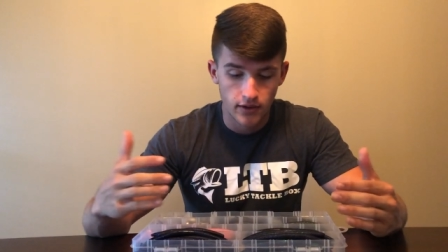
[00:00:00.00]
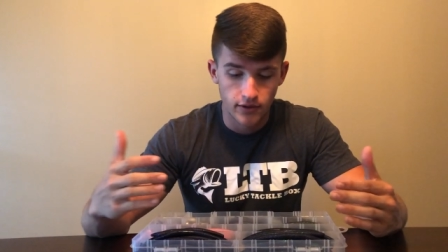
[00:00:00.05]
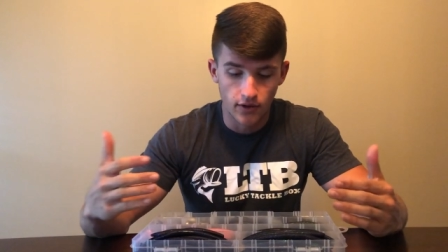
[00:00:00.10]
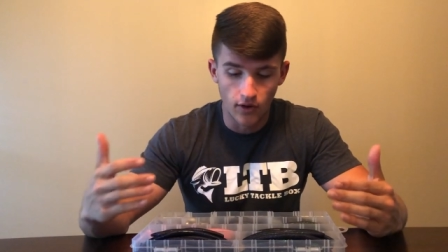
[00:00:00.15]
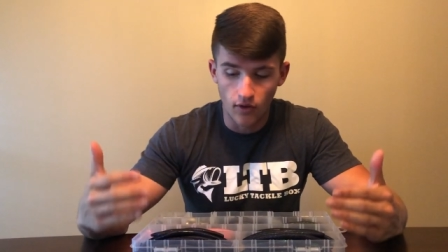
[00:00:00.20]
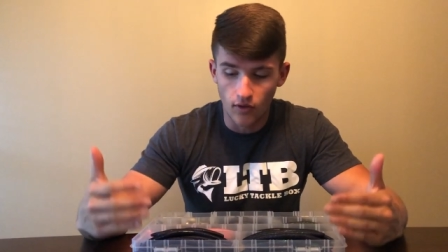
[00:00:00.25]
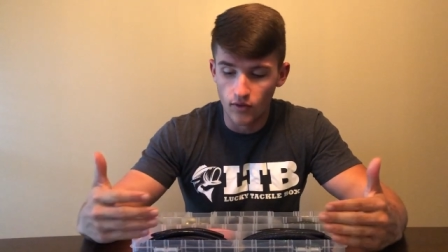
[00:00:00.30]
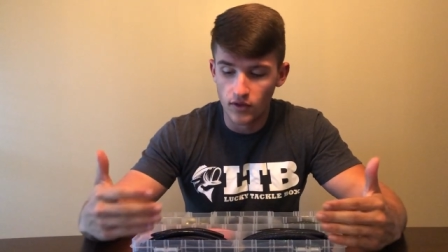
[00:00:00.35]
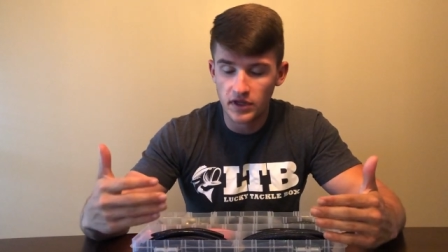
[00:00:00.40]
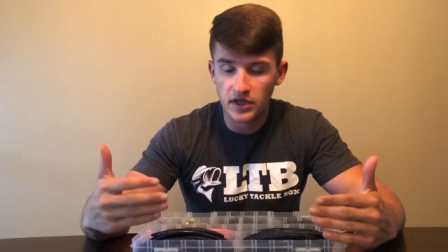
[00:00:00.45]
the
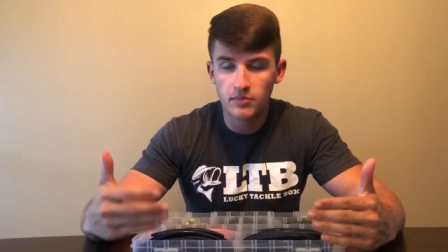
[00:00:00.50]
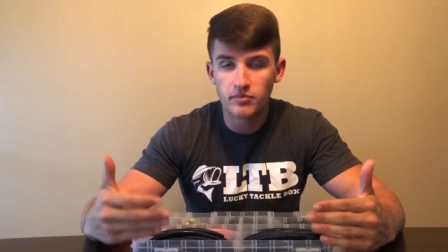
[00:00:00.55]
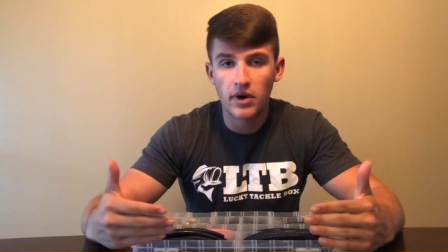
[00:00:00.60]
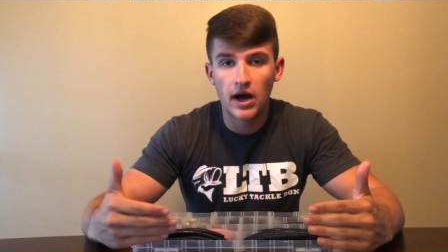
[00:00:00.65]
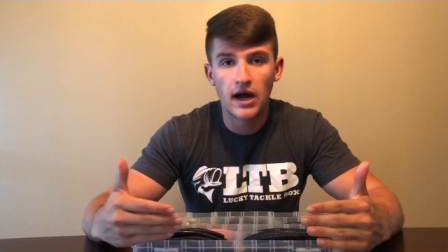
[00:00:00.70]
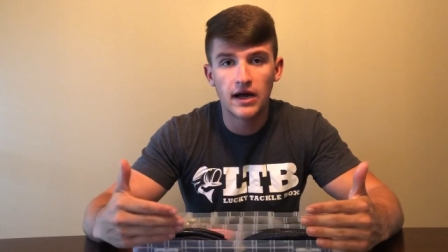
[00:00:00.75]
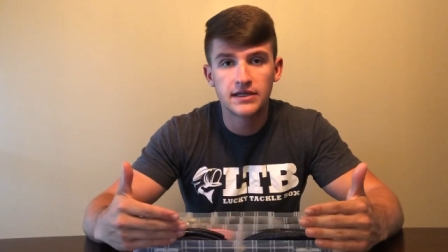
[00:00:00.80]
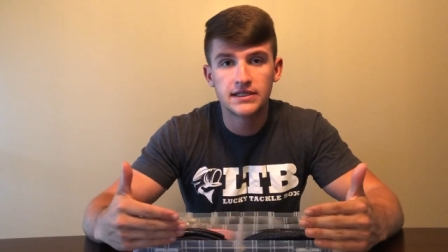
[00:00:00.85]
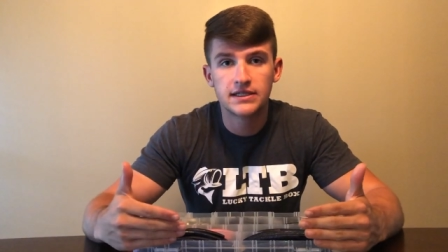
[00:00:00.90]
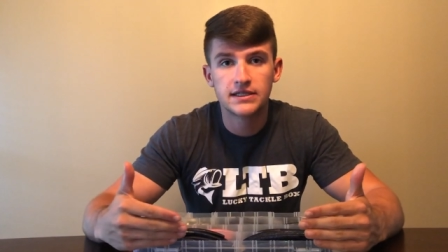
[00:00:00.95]
only
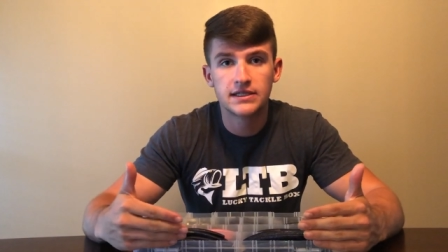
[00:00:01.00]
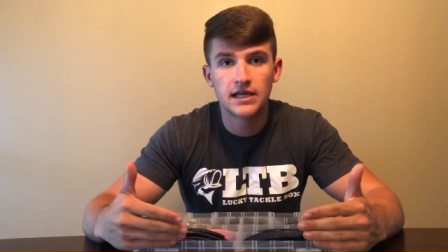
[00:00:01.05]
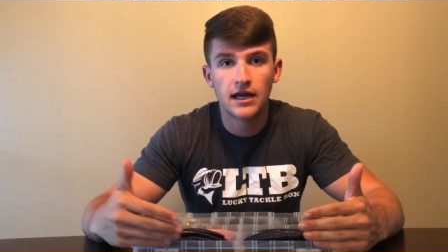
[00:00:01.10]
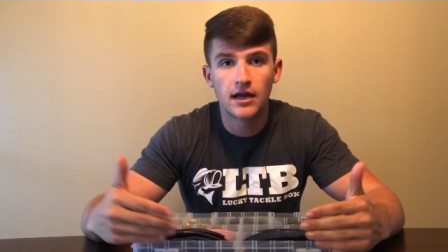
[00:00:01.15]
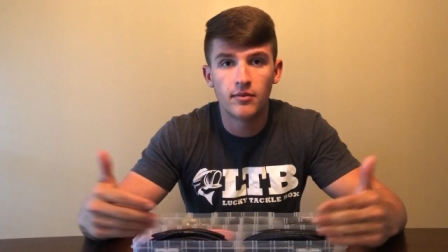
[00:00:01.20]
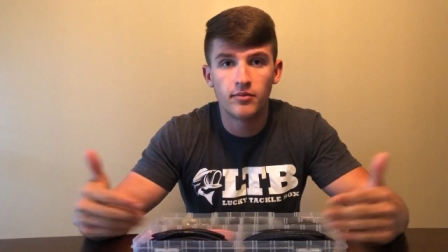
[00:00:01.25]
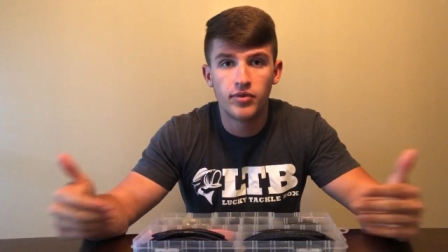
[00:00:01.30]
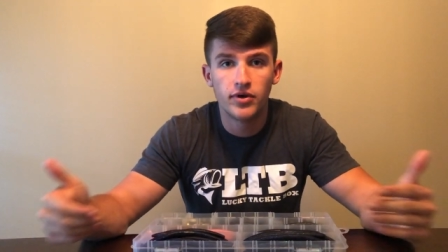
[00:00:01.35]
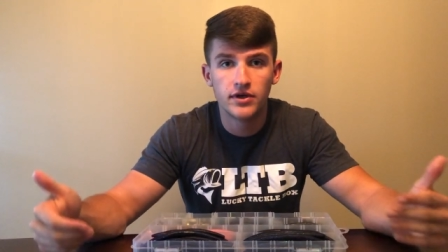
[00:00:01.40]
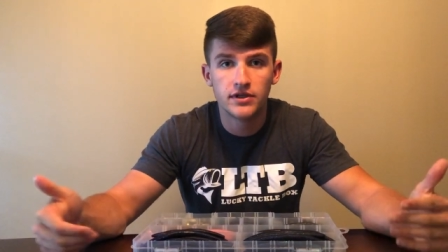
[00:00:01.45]
boxes that
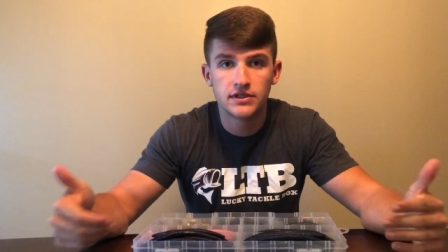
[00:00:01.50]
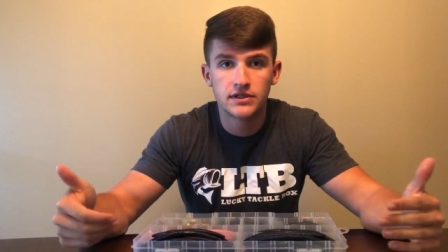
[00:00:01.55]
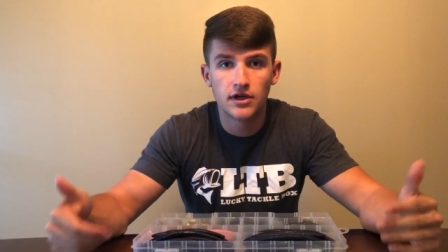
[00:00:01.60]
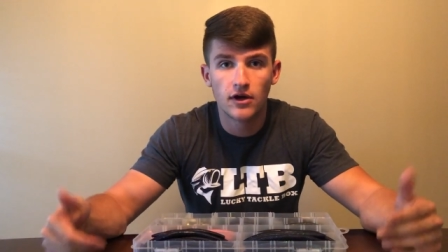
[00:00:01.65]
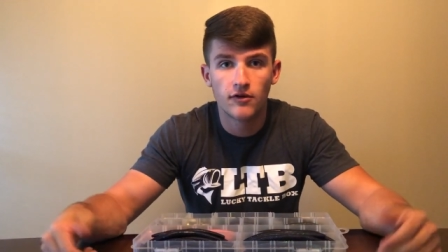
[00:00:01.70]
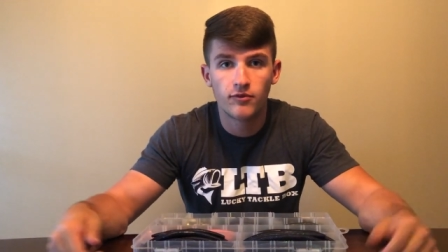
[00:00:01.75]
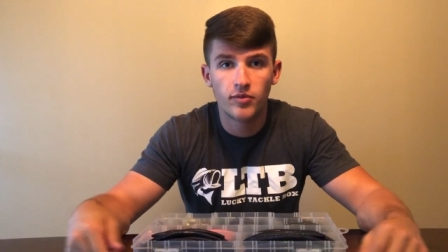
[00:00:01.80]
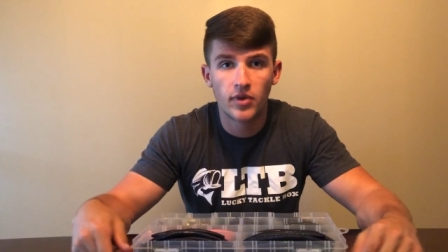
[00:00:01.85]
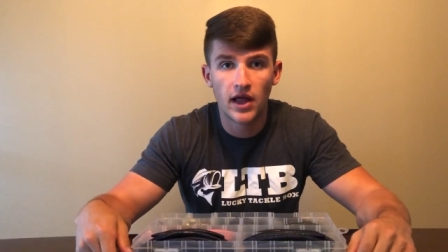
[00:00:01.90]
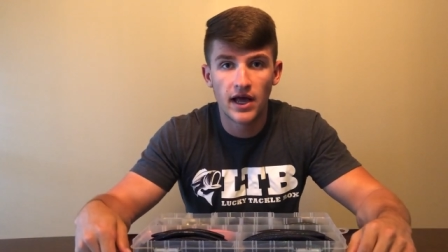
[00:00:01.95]
I put
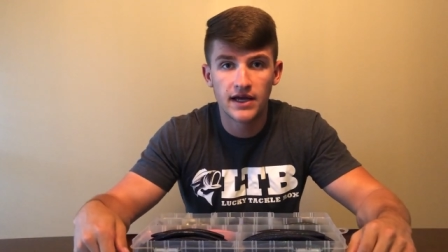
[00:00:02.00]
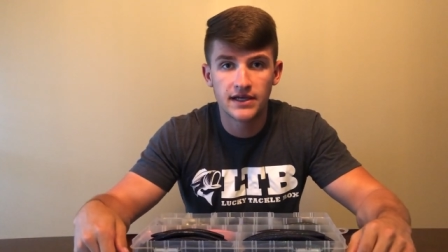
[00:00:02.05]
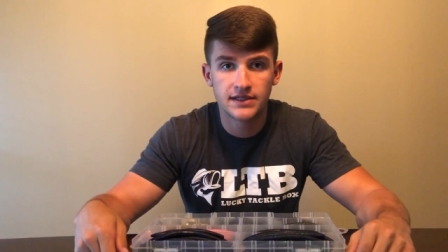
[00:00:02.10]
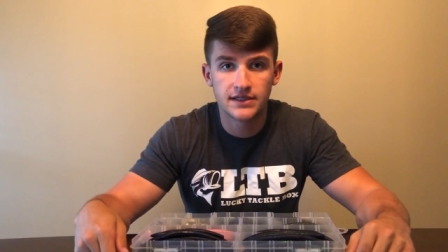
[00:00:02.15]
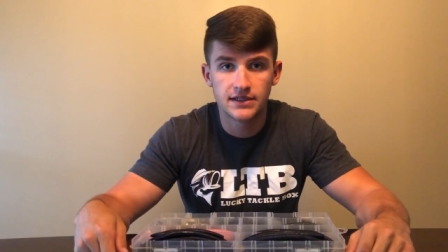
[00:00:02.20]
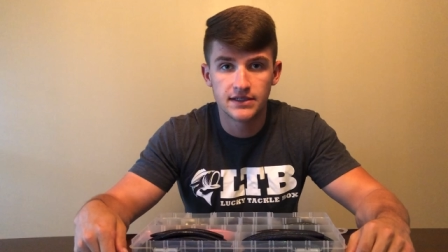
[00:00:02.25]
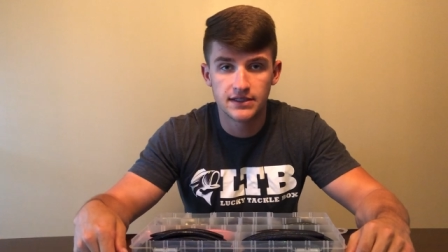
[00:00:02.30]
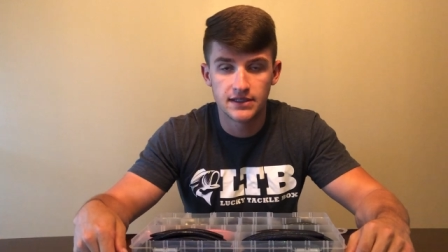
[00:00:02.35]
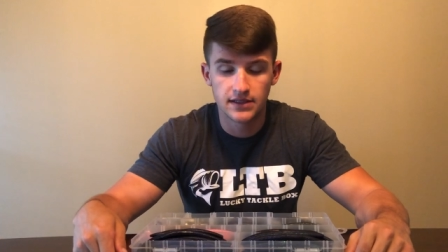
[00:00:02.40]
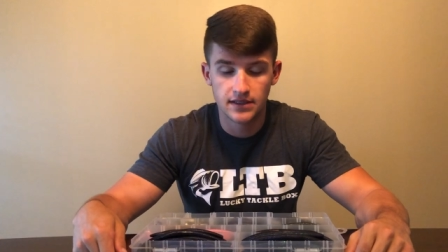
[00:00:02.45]
soft
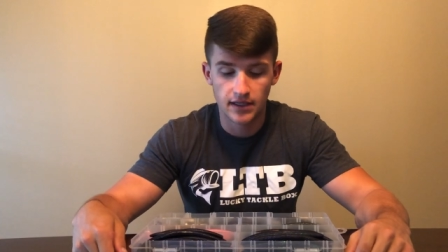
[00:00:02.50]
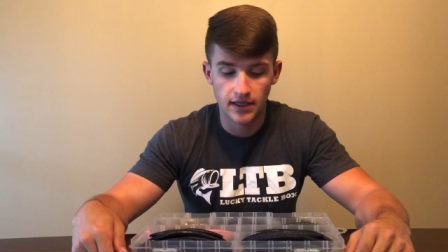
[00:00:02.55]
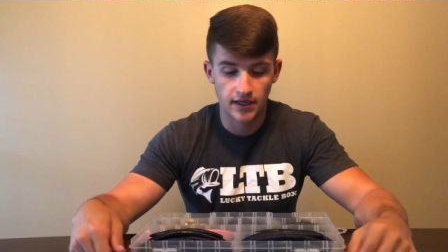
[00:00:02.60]
plastics in,